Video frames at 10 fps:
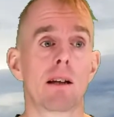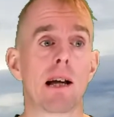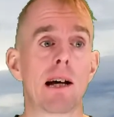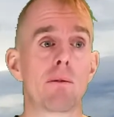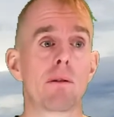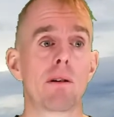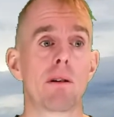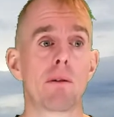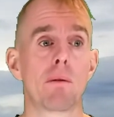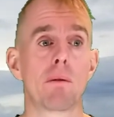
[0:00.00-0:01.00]
Now,
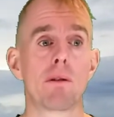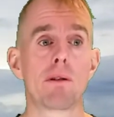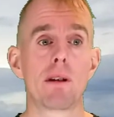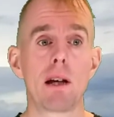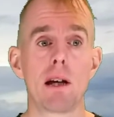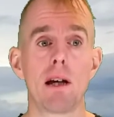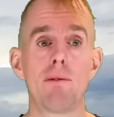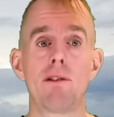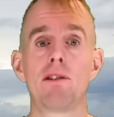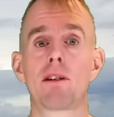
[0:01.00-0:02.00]

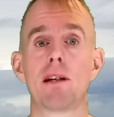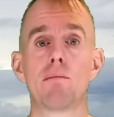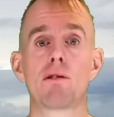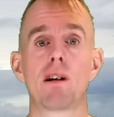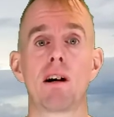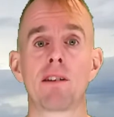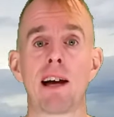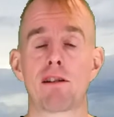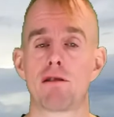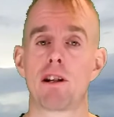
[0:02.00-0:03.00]
If these schemes aren't
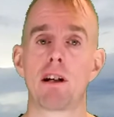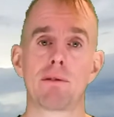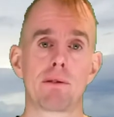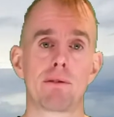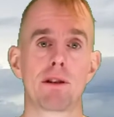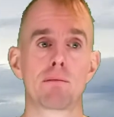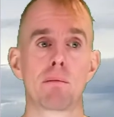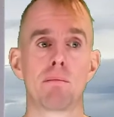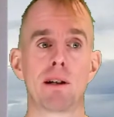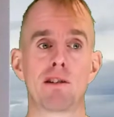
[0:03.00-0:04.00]
accurate enough for the
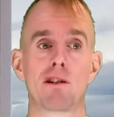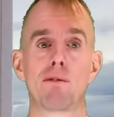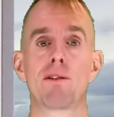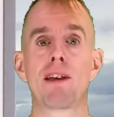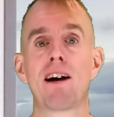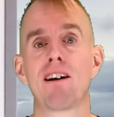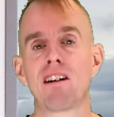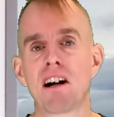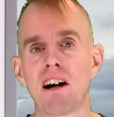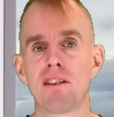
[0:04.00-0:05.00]
problem being solved, there
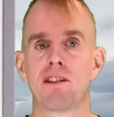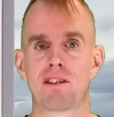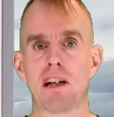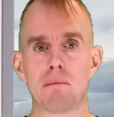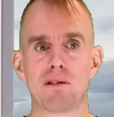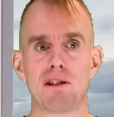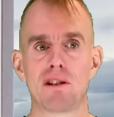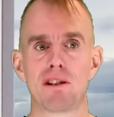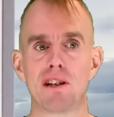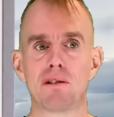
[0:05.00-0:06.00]
are other schemes that
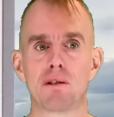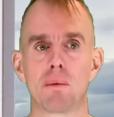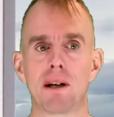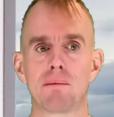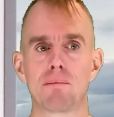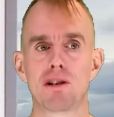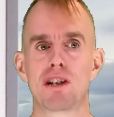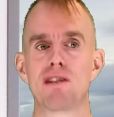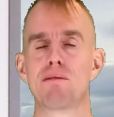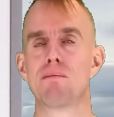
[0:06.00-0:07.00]
you can use as well,
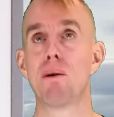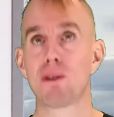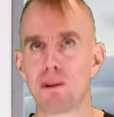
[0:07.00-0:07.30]
which are even more